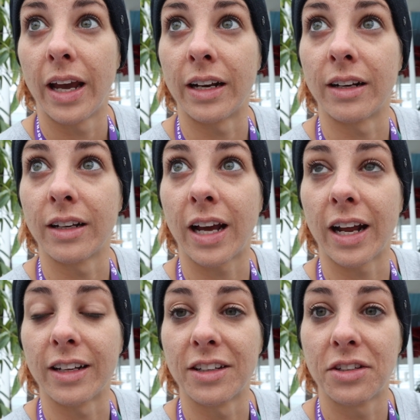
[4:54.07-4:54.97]
and
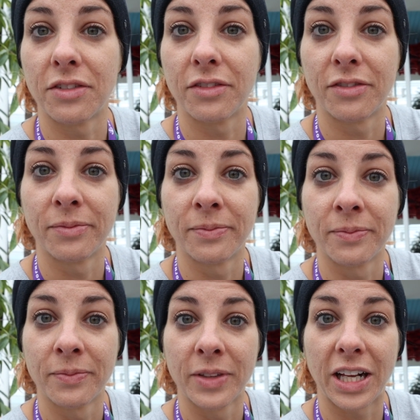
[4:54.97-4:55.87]
kind of
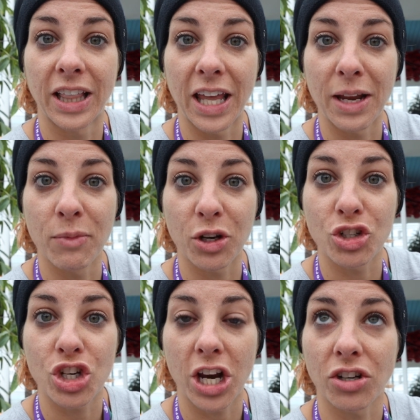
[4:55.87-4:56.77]
claim
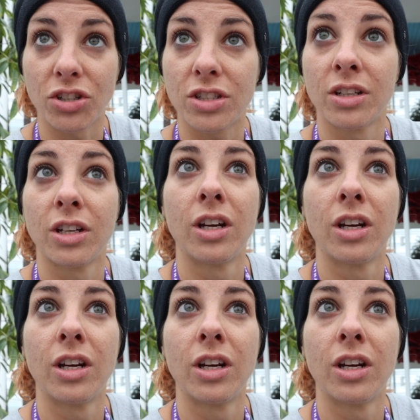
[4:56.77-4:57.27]
their chairs.